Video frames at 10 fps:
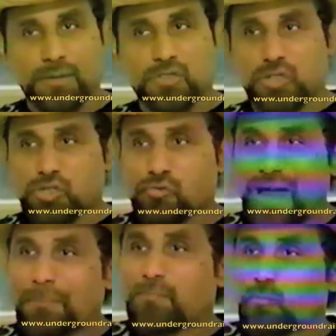to
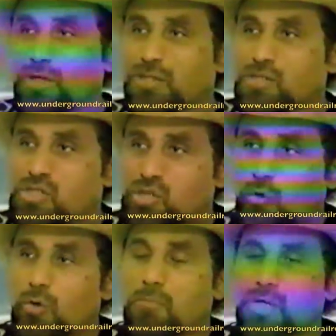trap what the
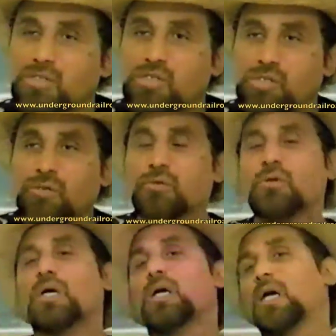soul must
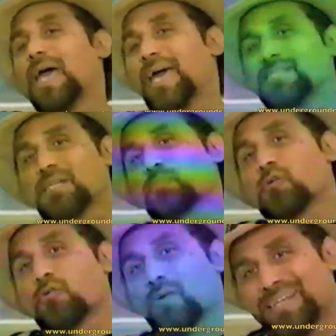do as it
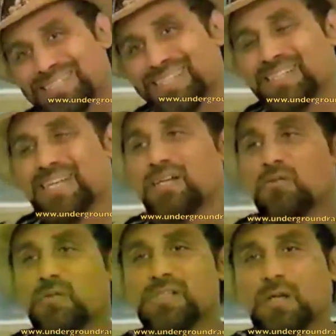progresses in
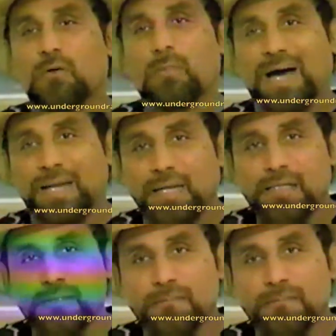the physical bodies,